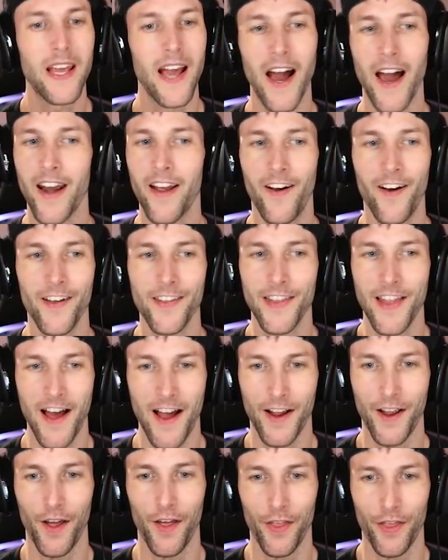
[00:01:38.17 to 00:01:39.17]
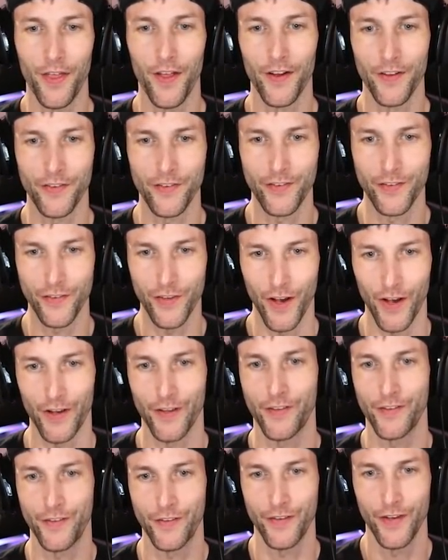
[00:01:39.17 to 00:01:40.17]
We gotta unlock the
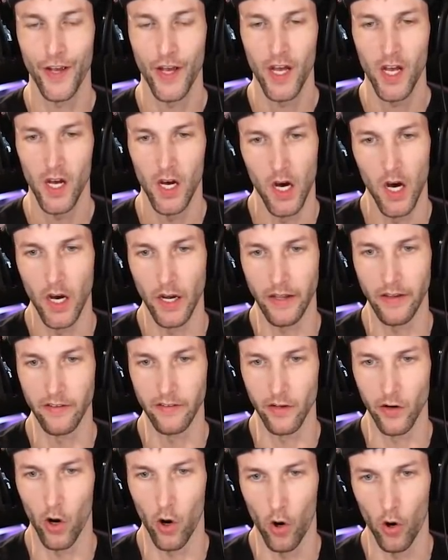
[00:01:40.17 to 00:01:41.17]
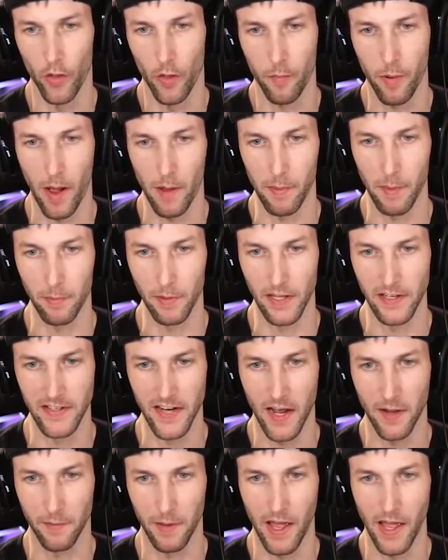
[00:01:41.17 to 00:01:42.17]
Sus Huggies in all the Poppy
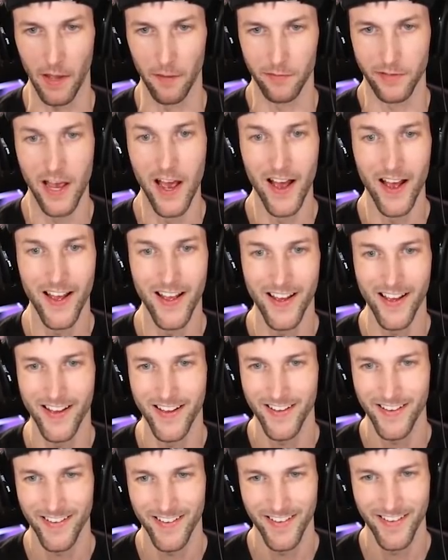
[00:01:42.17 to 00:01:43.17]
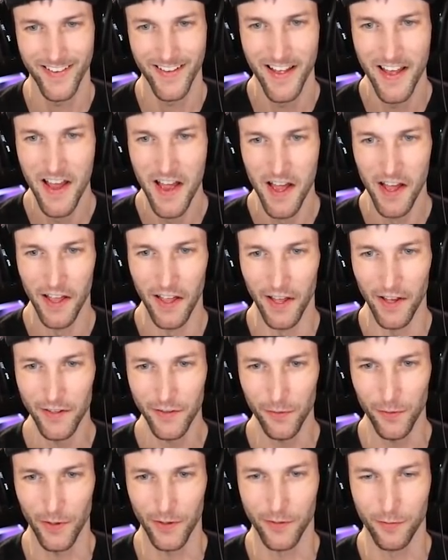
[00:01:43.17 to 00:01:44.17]
Playtime games.
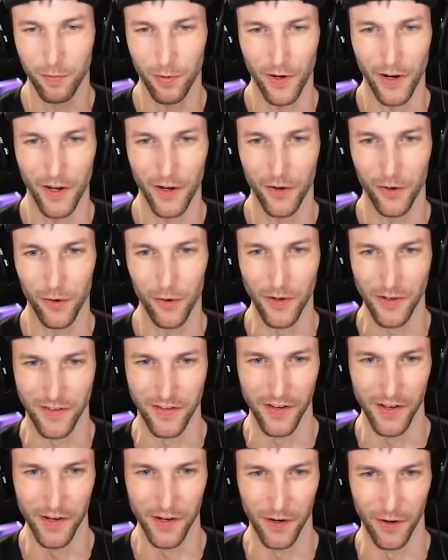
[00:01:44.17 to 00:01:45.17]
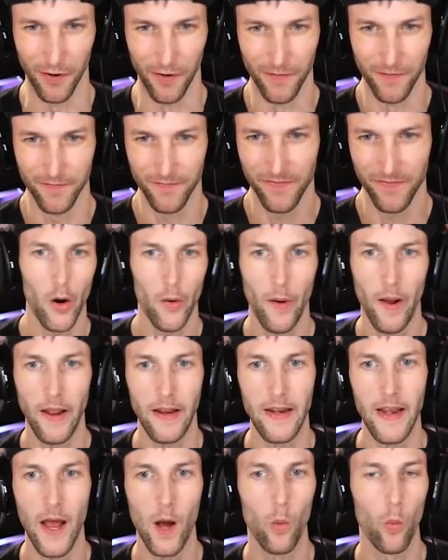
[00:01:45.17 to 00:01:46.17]
This one's pretty cool, too. All
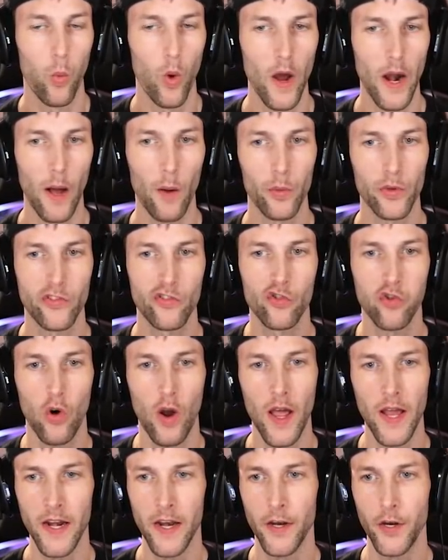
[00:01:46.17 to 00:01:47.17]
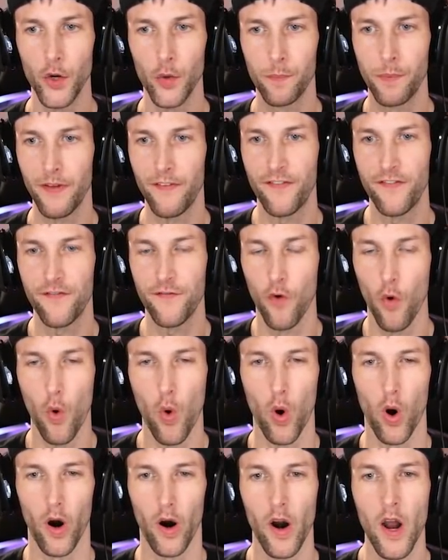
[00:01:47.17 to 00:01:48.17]
right, now what I was trying to do
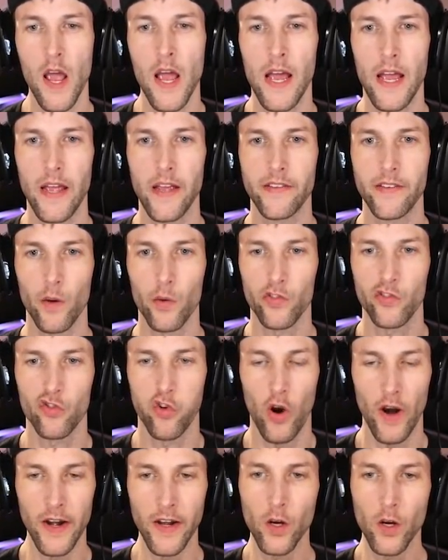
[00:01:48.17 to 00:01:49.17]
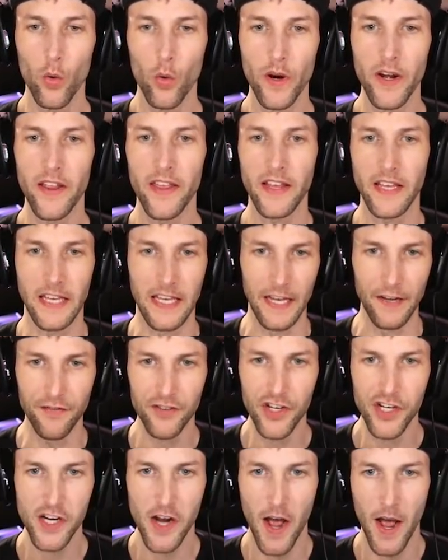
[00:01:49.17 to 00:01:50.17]
before is I was trying to go into the gift
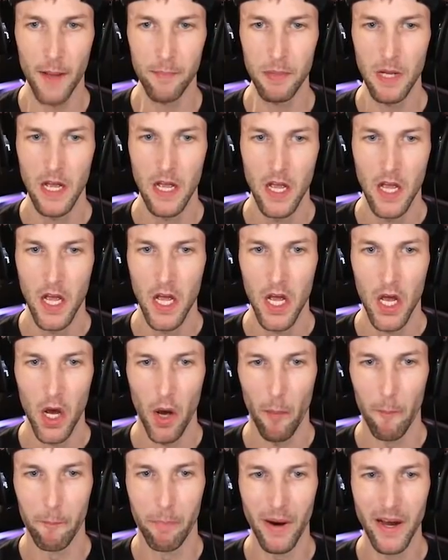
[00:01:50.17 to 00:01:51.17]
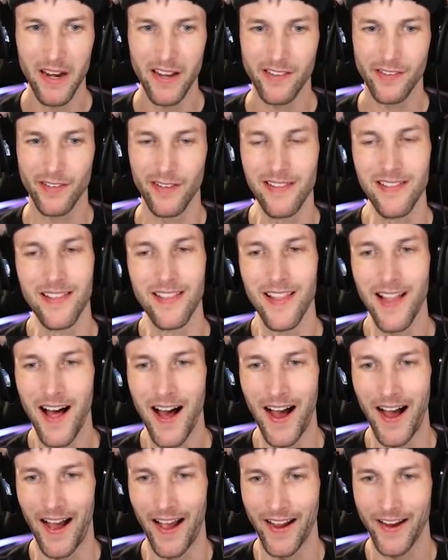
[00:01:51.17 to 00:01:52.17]
shop, but it's
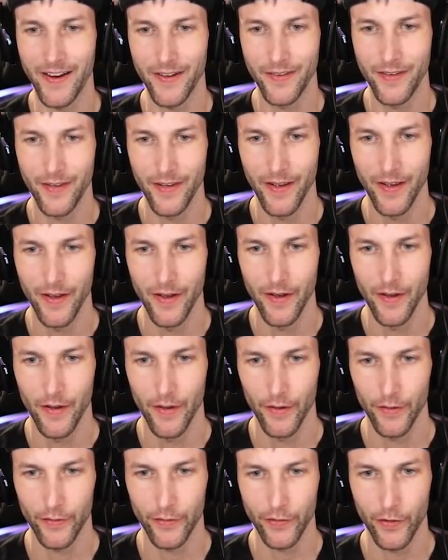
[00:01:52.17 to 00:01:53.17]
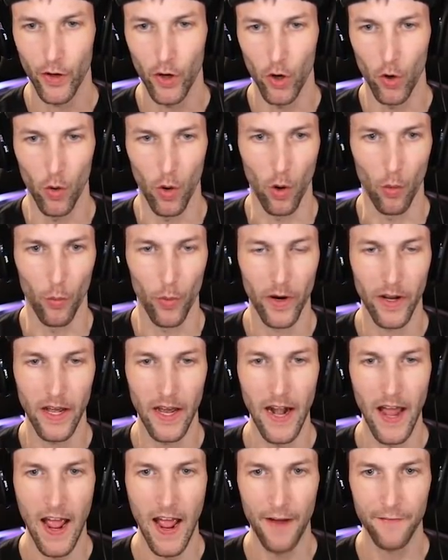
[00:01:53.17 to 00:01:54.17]
locked. So we're
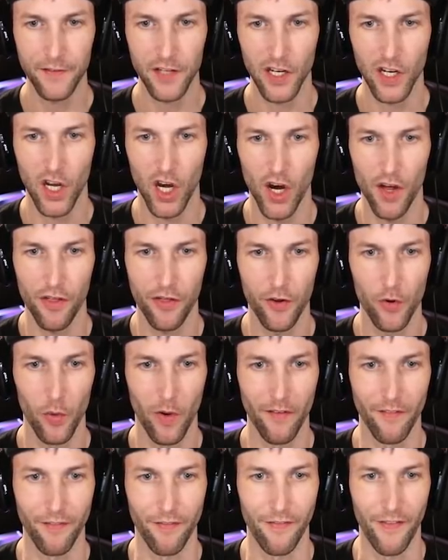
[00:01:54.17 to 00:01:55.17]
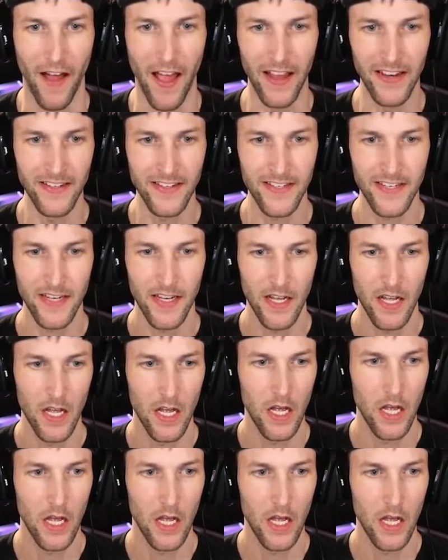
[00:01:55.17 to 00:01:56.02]
going to have to cut through a vent.